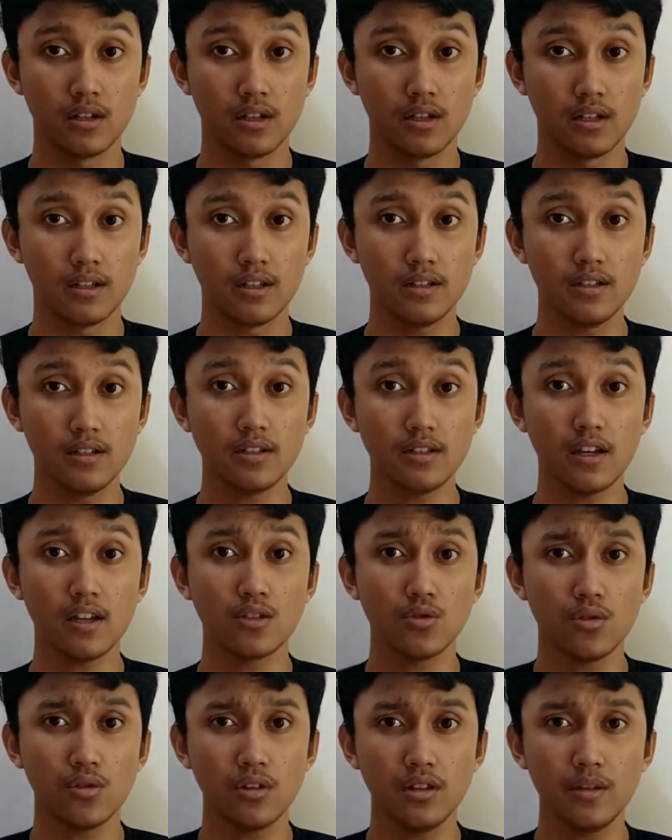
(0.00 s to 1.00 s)
This is
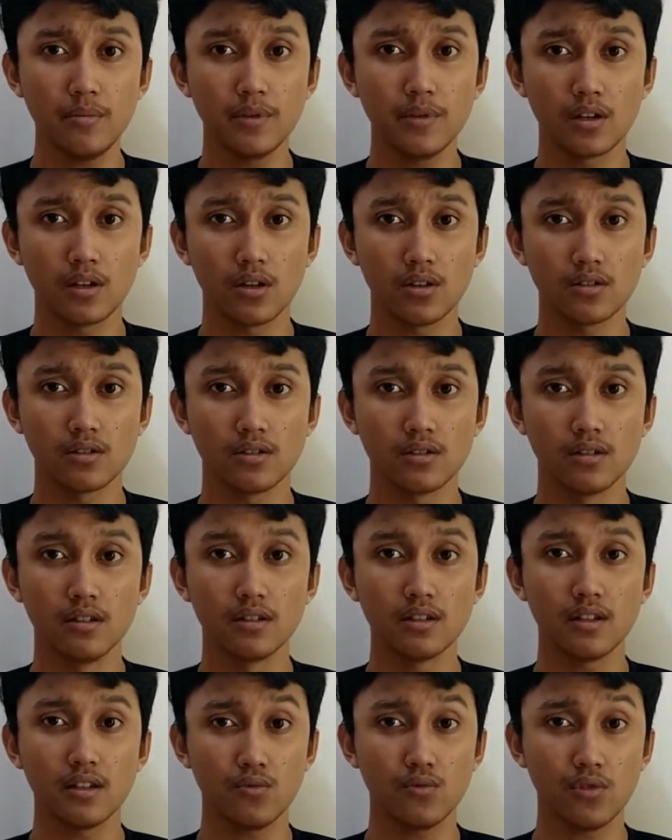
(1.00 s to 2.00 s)
actually because the
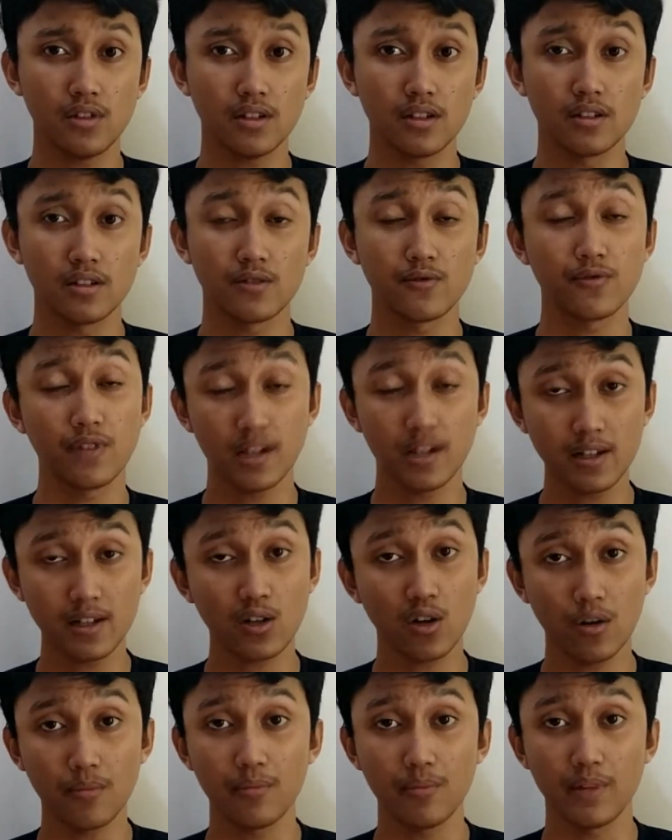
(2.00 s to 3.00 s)
network is very
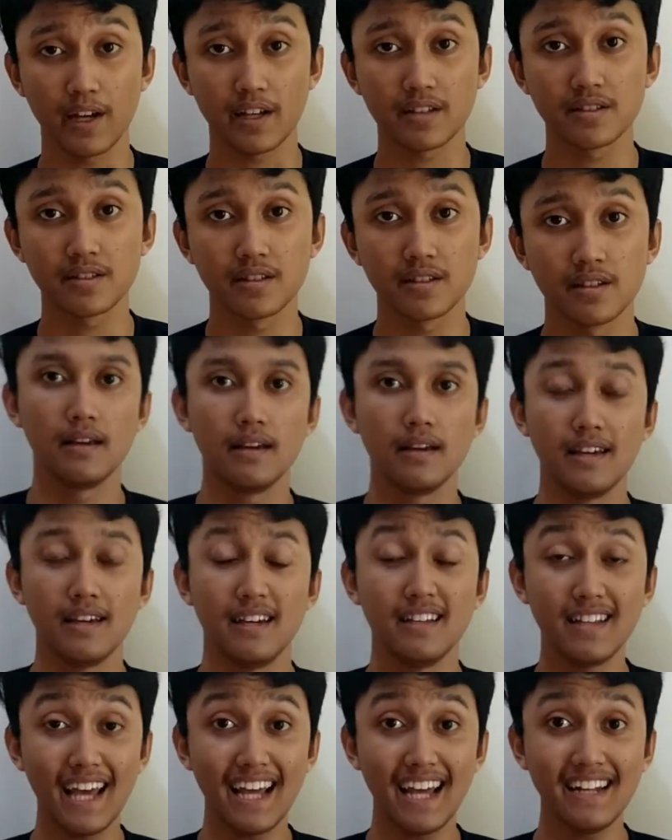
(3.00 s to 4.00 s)
complex.
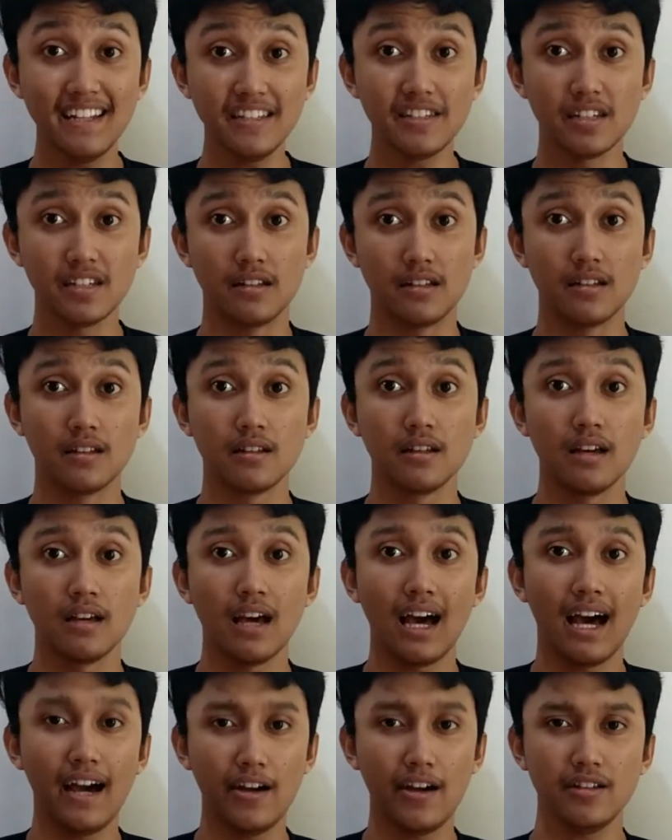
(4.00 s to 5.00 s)
In addition,
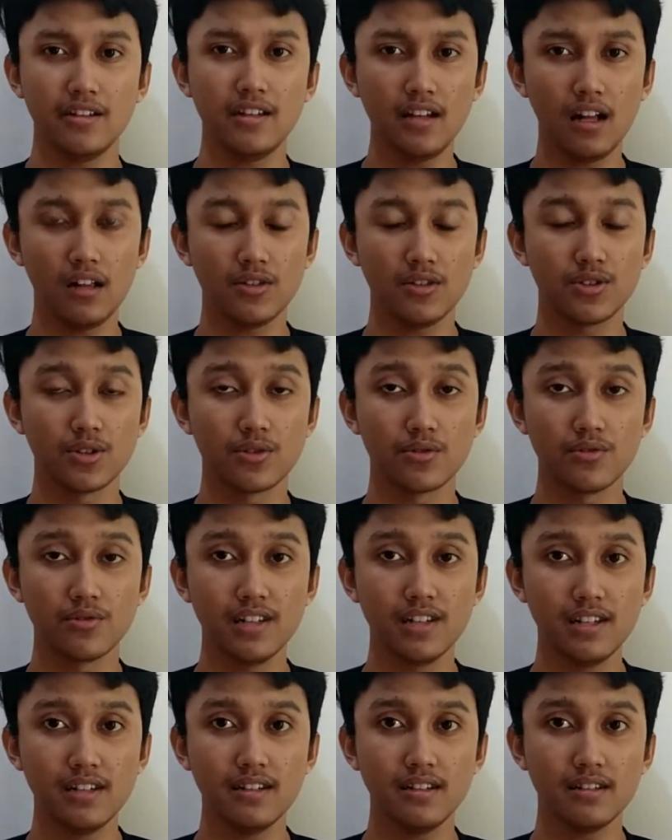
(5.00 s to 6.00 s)
IoT also
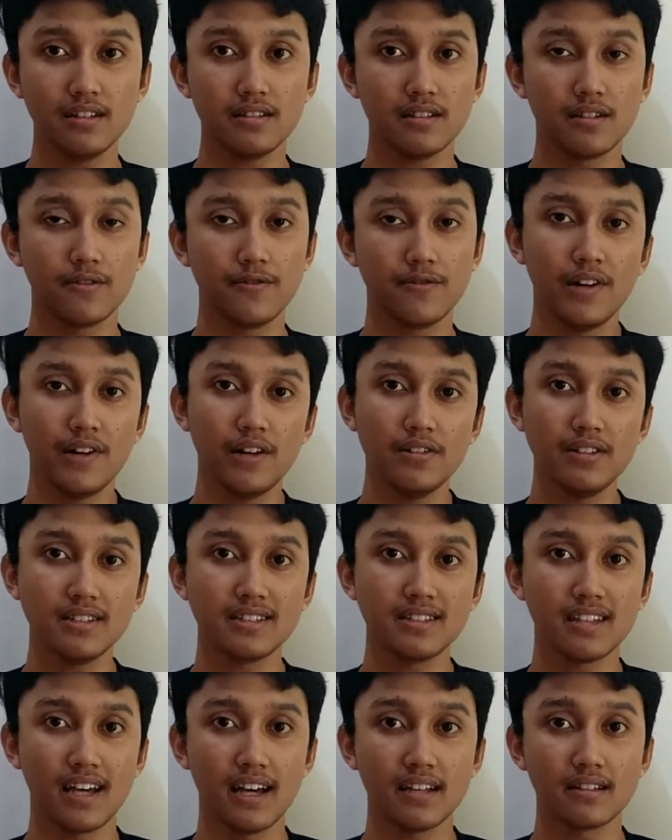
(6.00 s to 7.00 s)
really needs a very
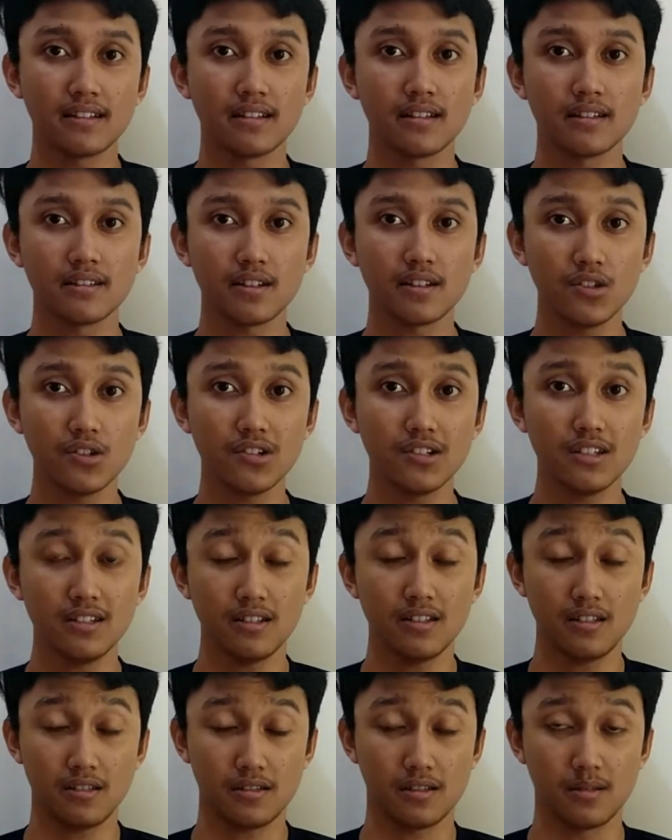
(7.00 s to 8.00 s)
tight security
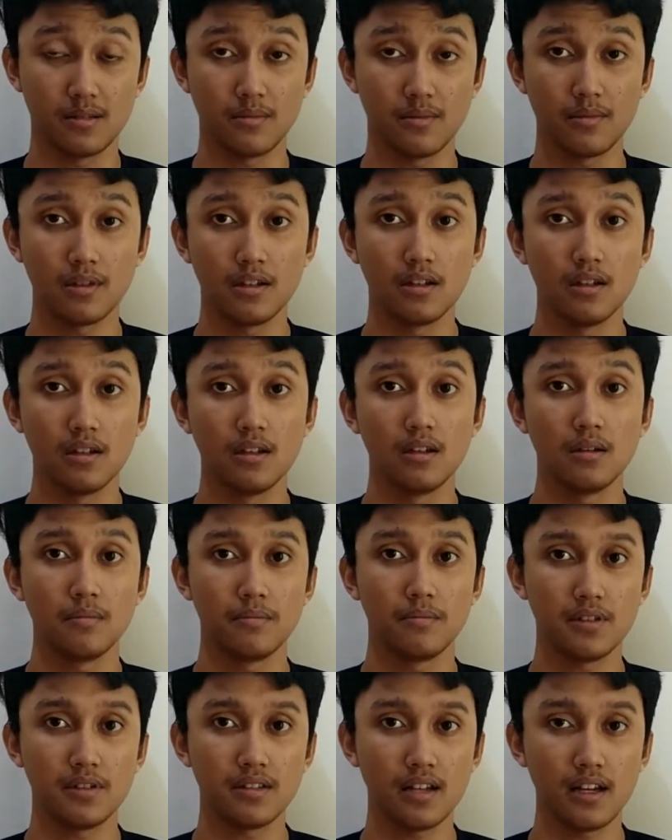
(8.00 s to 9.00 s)
system.
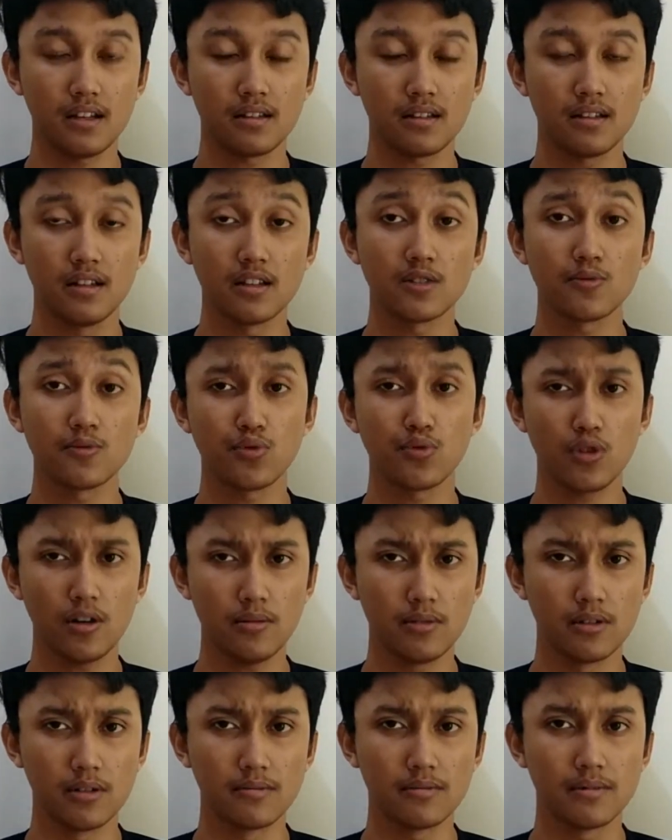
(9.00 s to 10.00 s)
Besides this
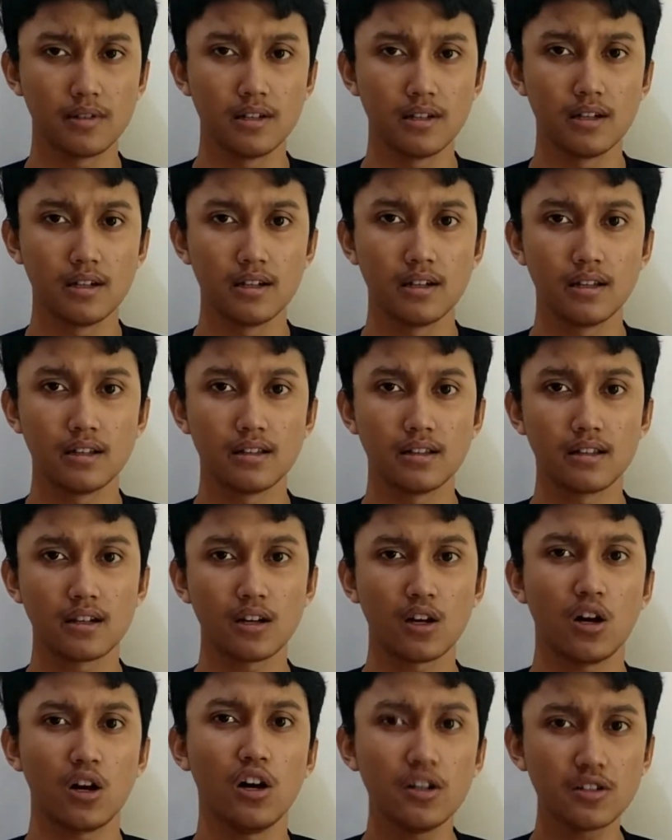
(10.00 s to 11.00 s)
problem, the
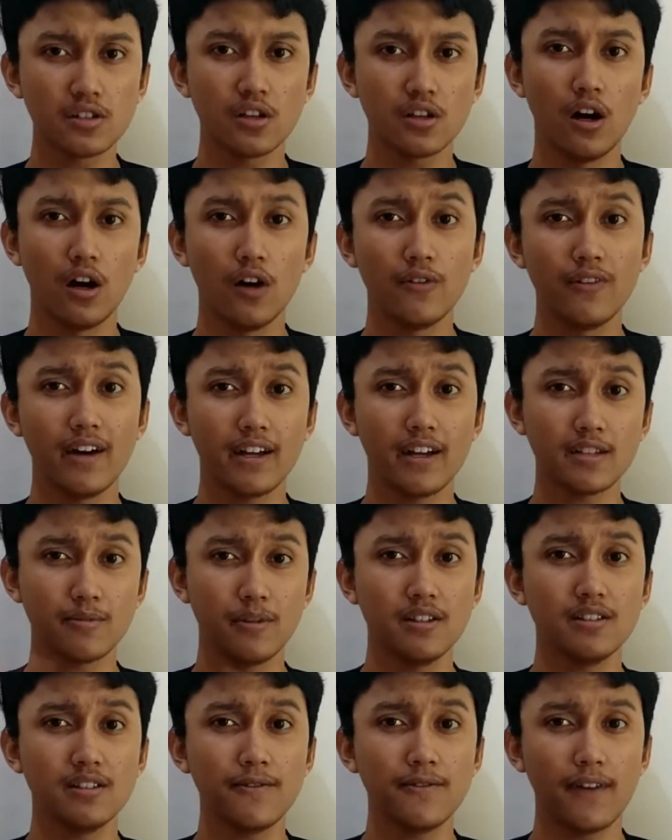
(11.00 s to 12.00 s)
cost of
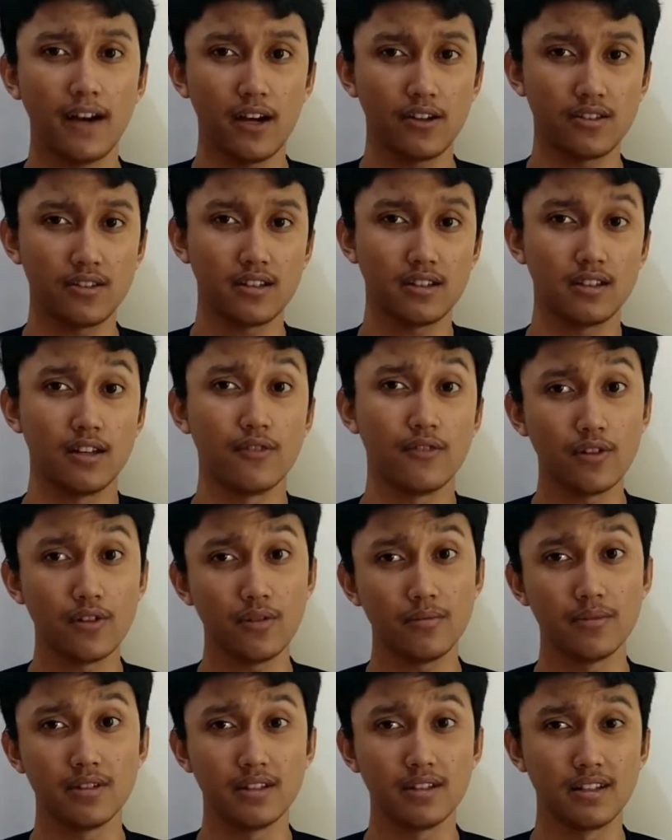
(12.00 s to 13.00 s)
expensive IoT
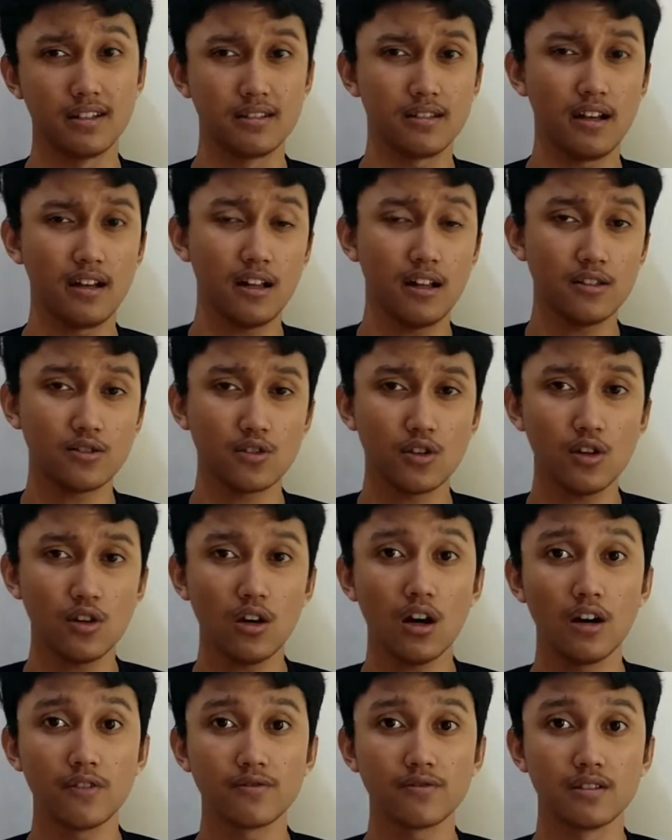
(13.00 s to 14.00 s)
development is also
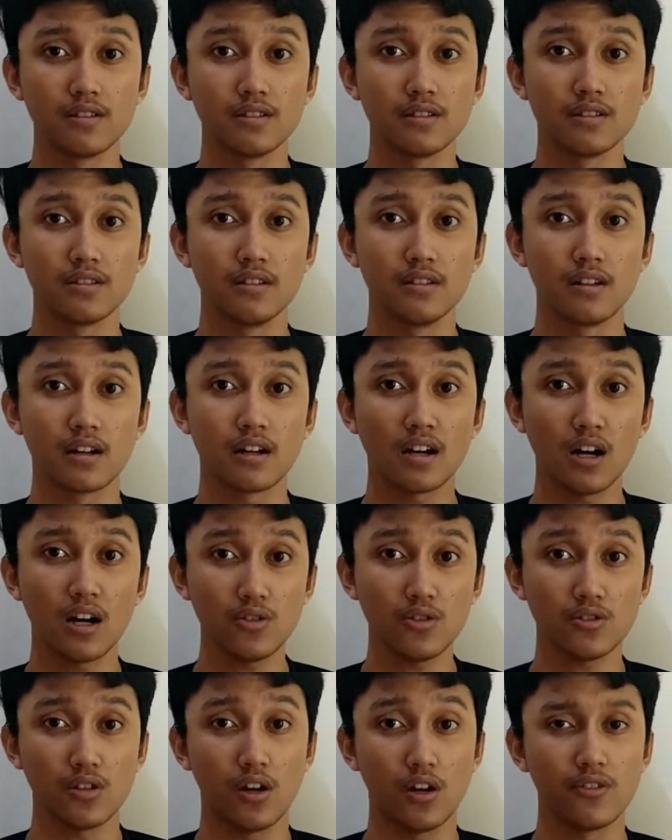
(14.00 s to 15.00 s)
often the
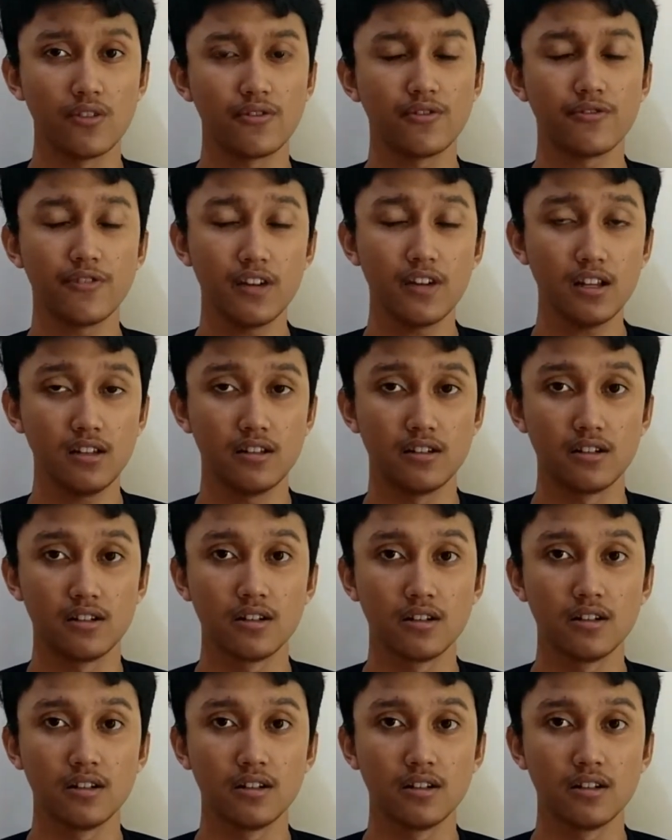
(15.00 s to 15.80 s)
cause of failure.